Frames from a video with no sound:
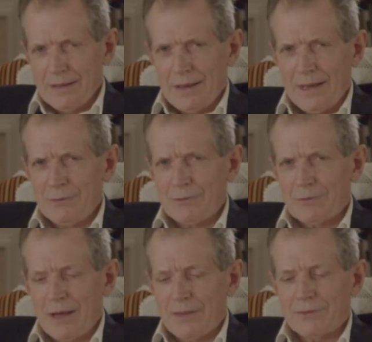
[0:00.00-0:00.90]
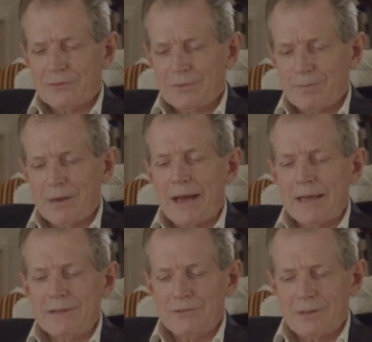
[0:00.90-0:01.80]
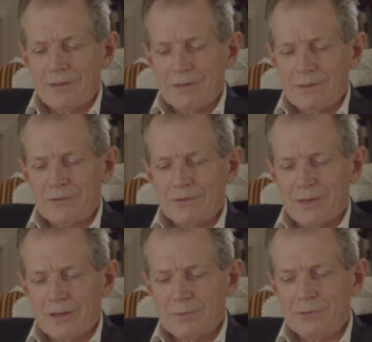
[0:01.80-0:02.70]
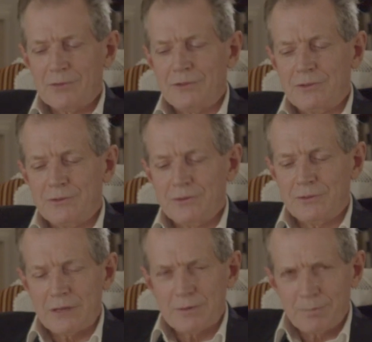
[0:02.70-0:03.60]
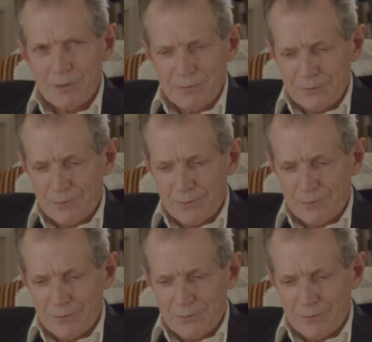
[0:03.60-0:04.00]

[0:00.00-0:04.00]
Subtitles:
I was rather surprised under these circumstances to see that Miss